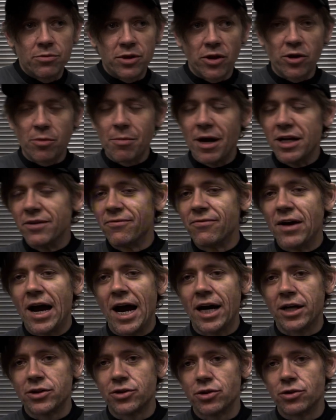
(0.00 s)
other
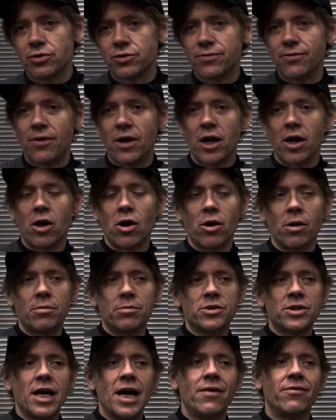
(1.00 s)
manufacturers,
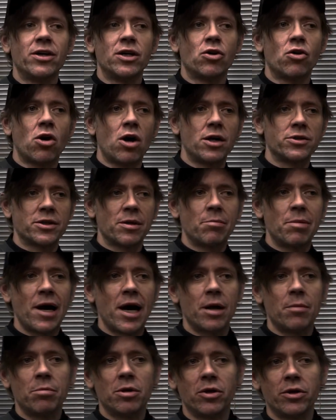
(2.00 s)
firearms having cross
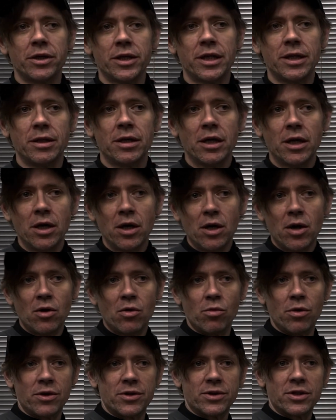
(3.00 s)
compatibility
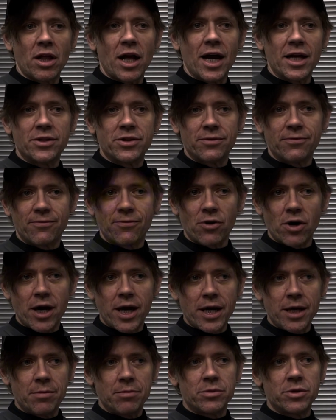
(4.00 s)
with slides and
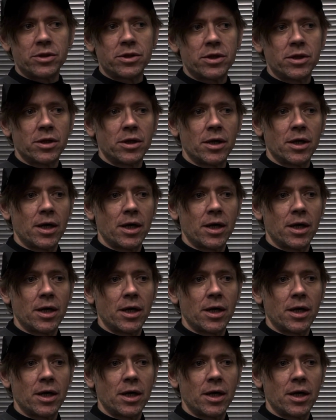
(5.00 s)
frames